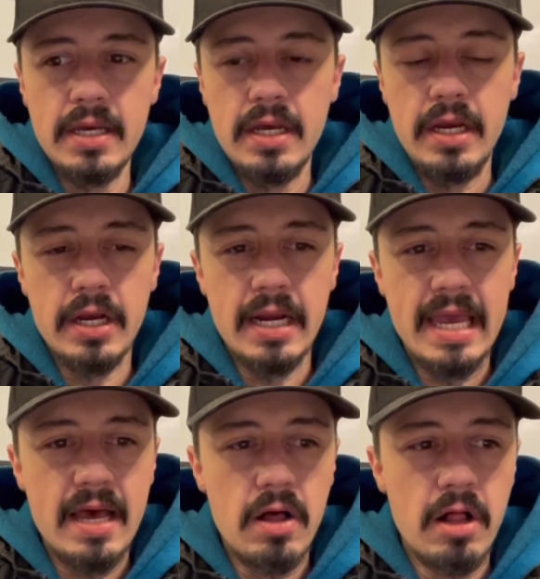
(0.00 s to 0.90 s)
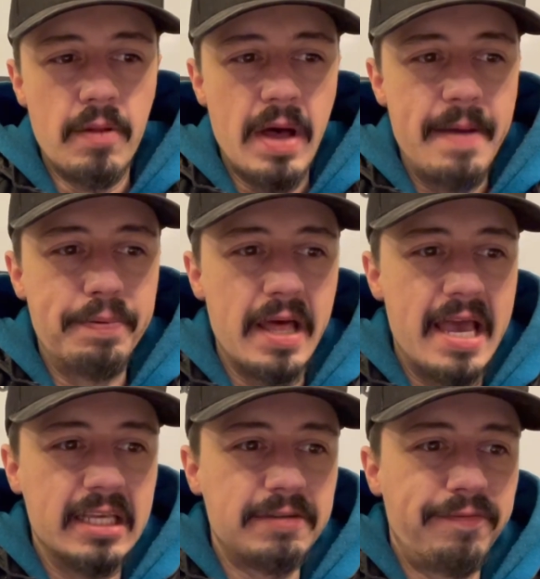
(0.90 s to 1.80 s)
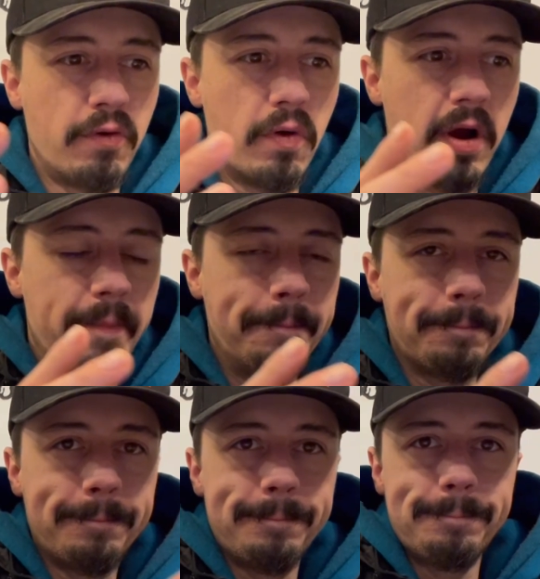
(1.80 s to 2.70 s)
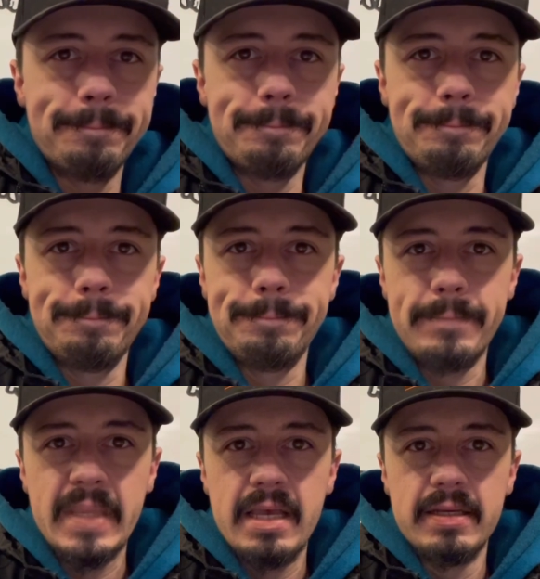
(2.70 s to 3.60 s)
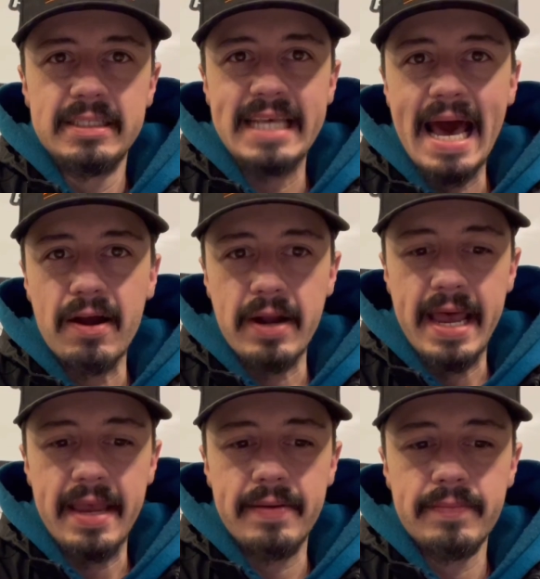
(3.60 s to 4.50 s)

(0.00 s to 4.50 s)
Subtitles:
You're going to get all my plays for Saturday.